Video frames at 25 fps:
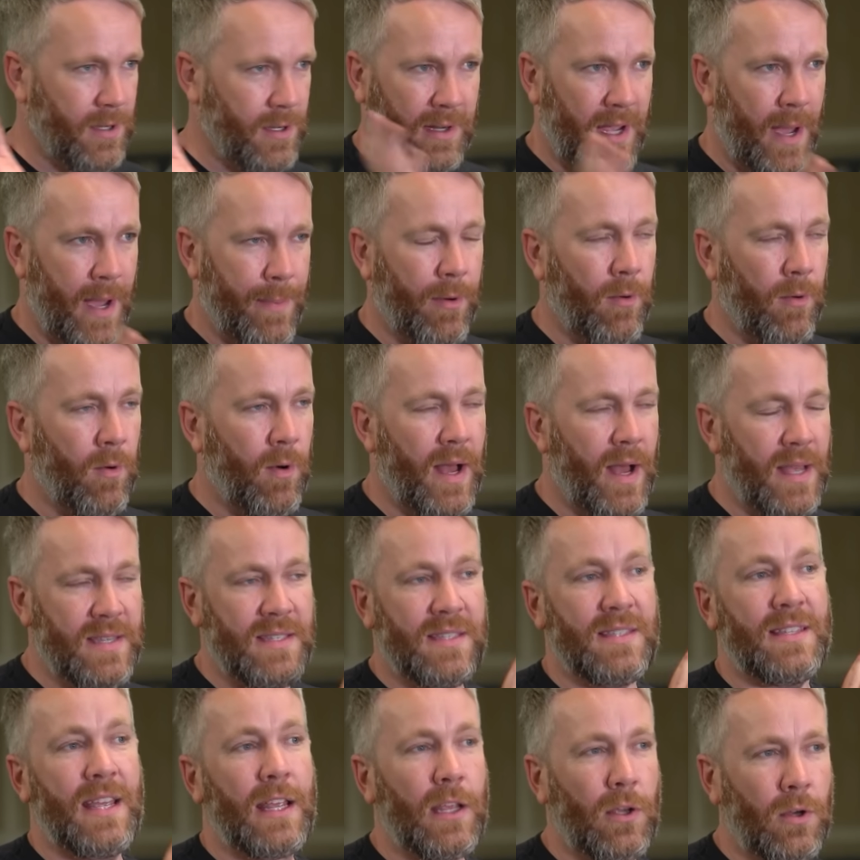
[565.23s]
took up a
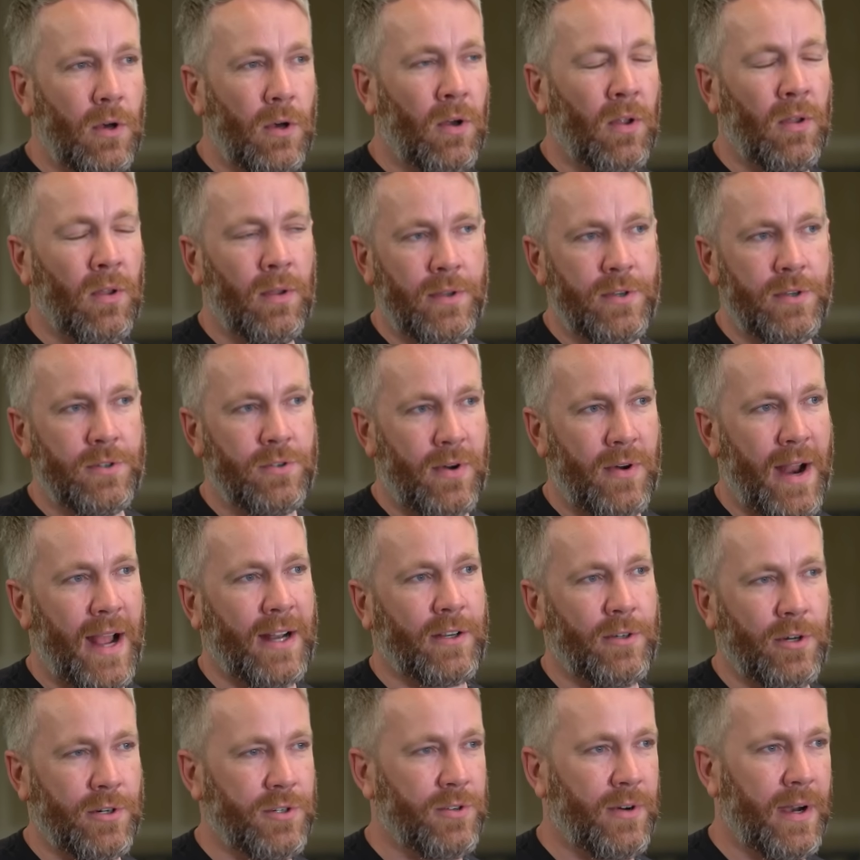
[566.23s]
single
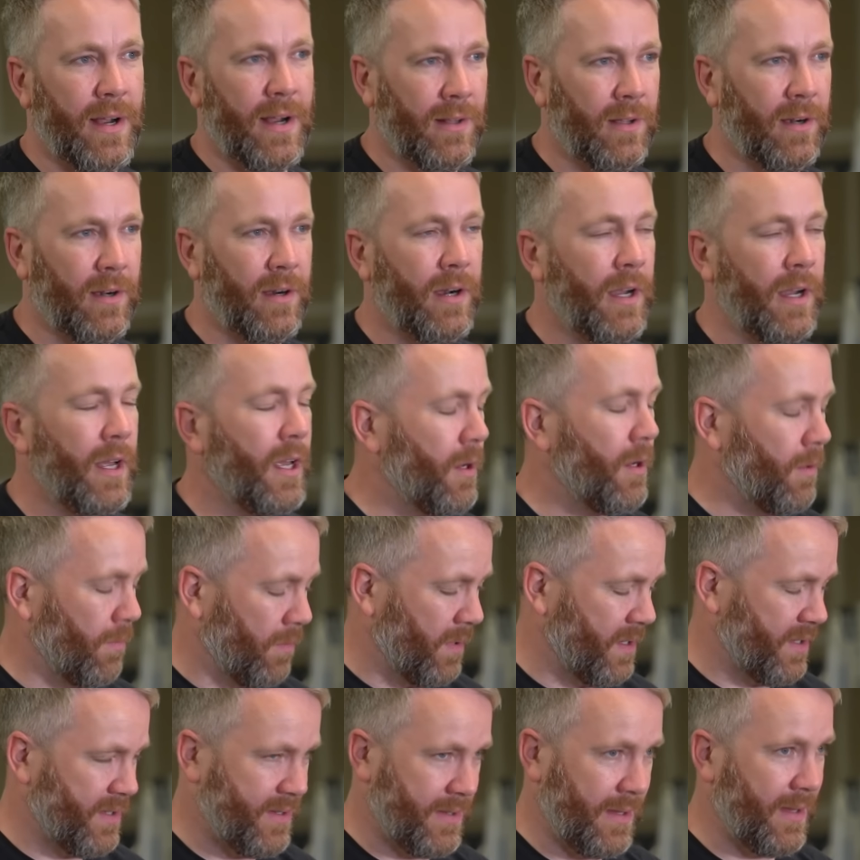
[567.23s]
tractor trailer,
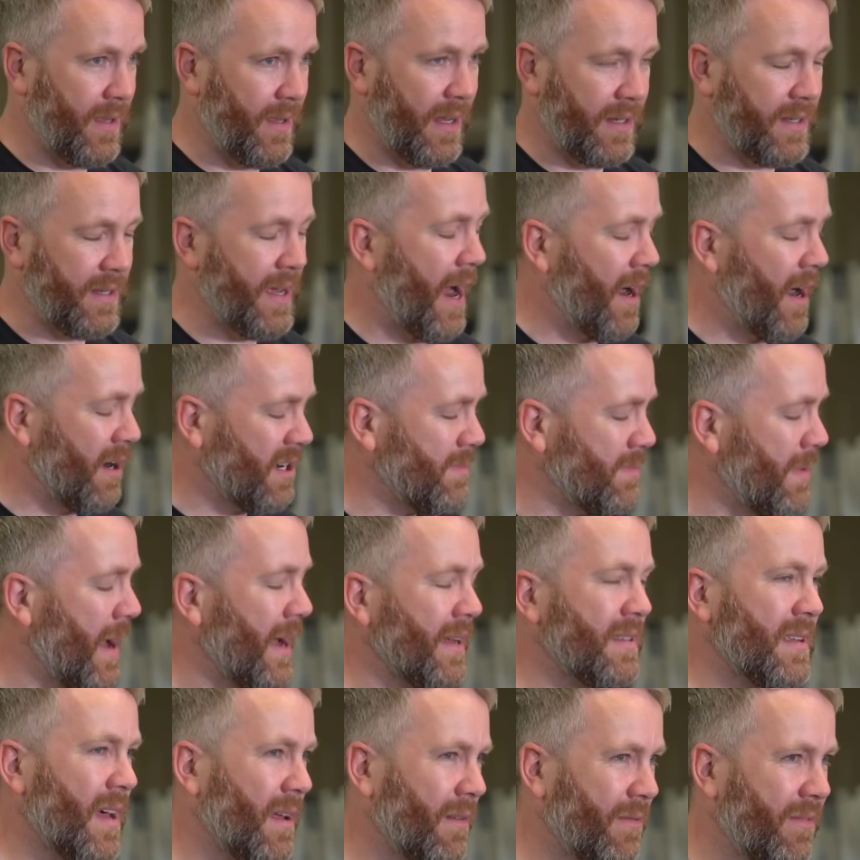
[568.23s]
was the entire
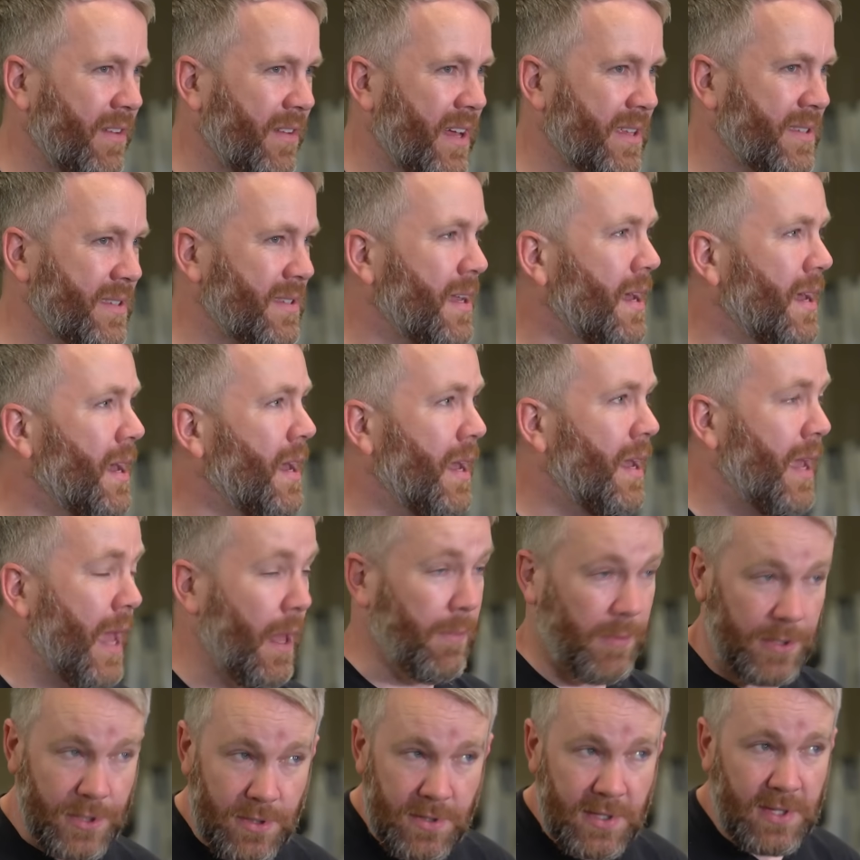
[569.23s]
SmackDown Fist.
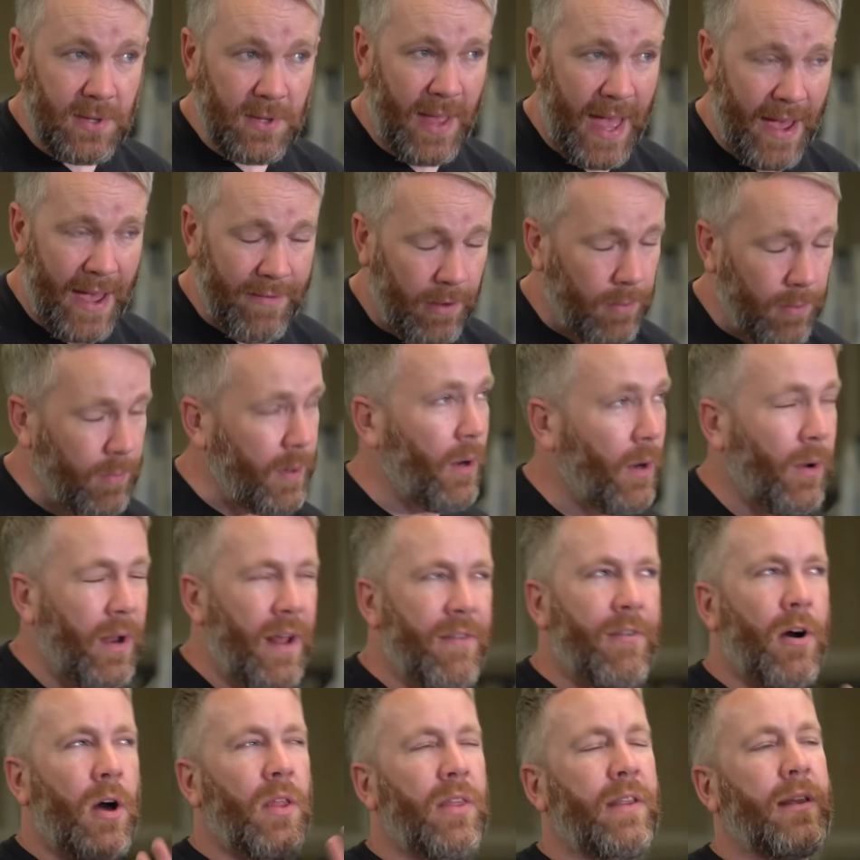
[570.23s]
And we do still have it. We don't
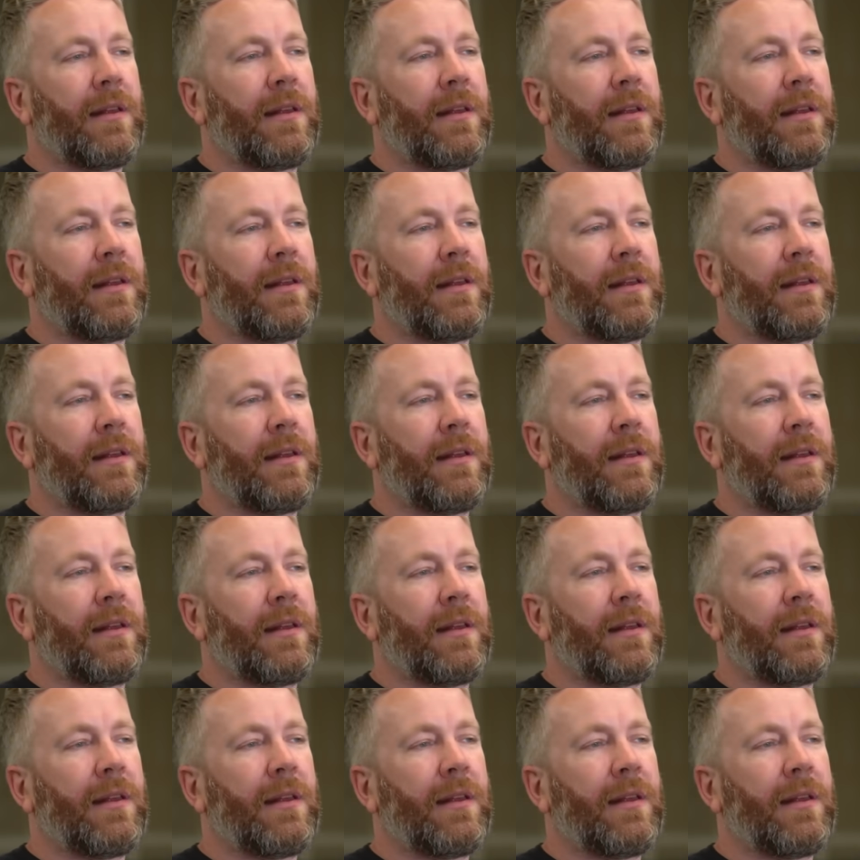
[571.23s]
have all the